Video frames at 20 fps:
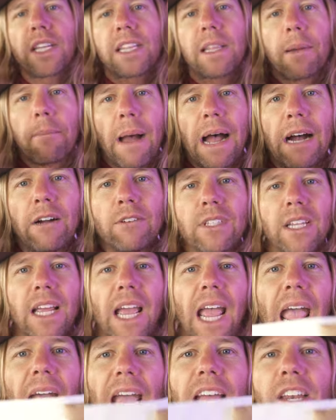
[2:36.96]
You get the
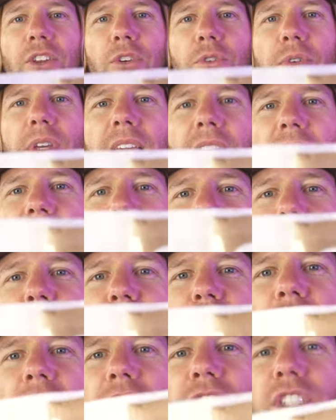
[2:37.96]
mount and you get
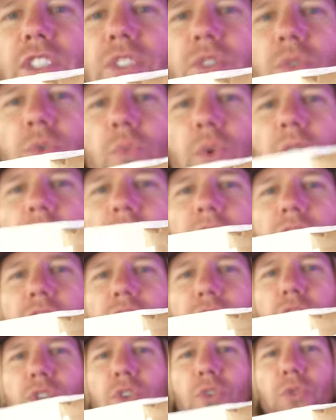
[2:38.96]
instructions
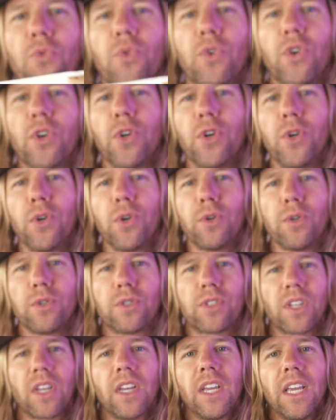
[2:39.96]
with
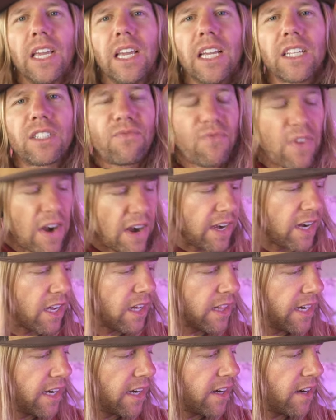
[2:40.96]
screws. It's
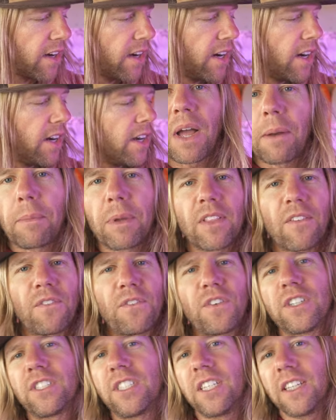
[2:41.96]
very clear. I mean,
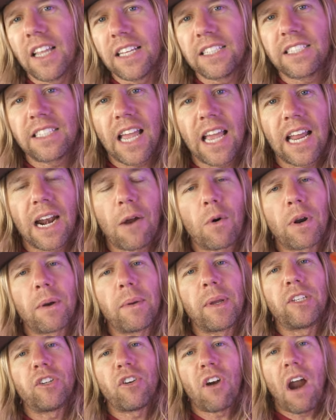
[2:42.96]
the first thing they say, and I
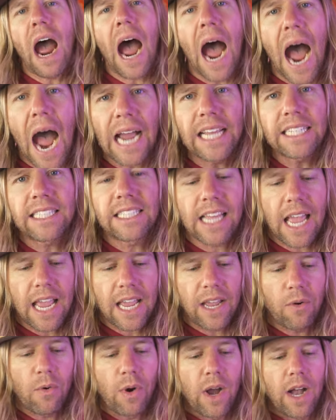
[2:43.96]
want to make sure I
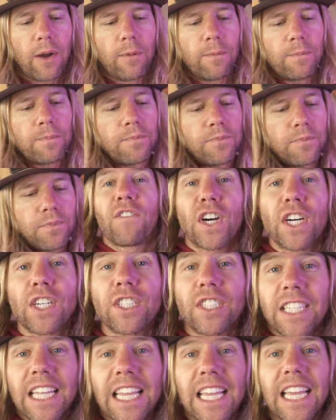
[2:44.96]
say it well.
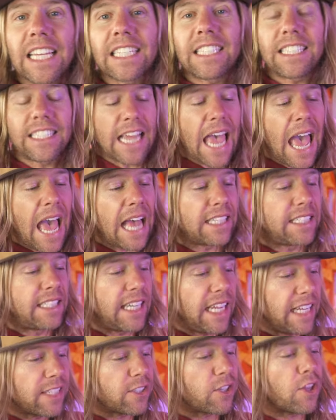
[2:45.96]
First thing it
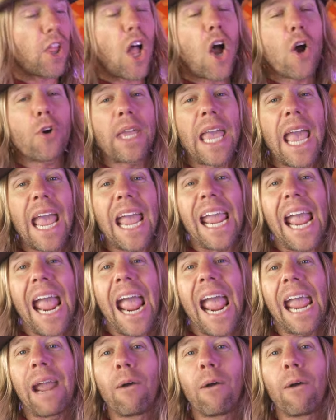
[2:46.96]
says is locate